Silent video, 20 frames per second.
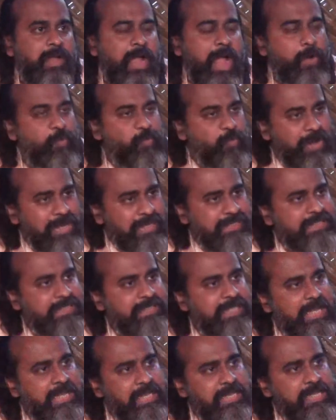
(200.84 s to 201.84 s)
and one is
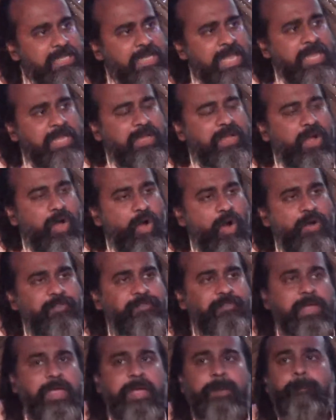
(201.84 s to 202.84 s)
thinking
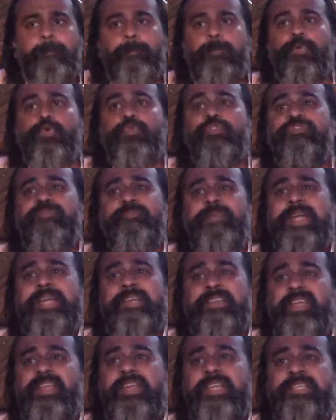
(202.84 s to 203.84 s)
of
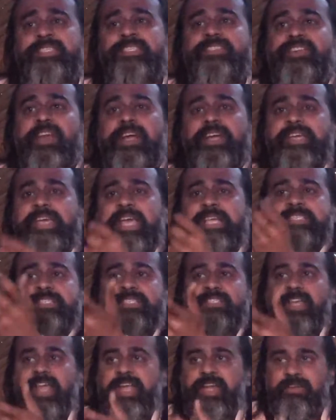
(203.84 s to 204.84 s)
improvement in his drunken
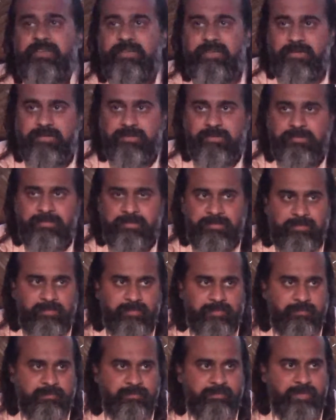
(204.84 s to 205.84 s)
state,
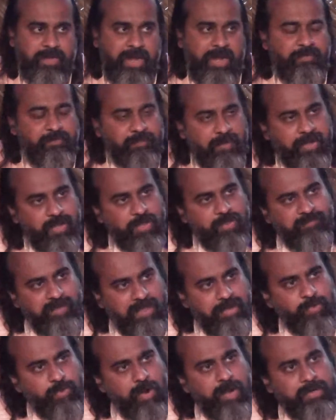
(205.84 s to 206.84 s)
and when
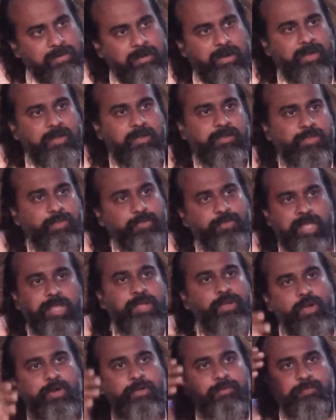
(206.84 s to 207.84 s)
you are drunk, you
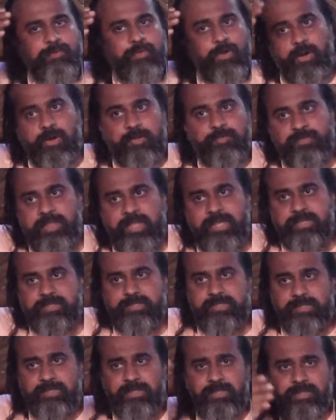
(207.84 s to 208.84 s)
think of a lot of
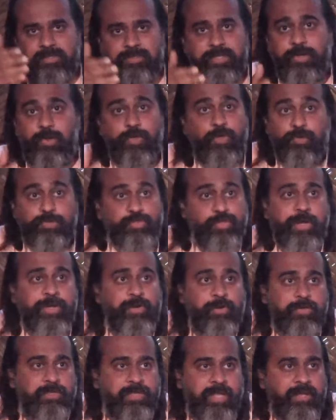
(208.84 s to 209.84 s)
things that you usually
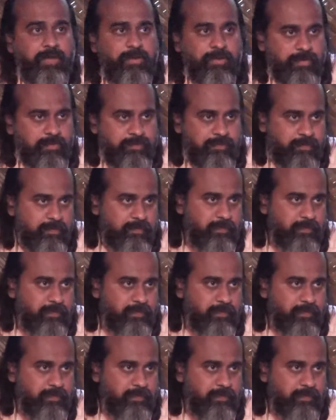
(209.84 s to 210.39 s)
don't think of.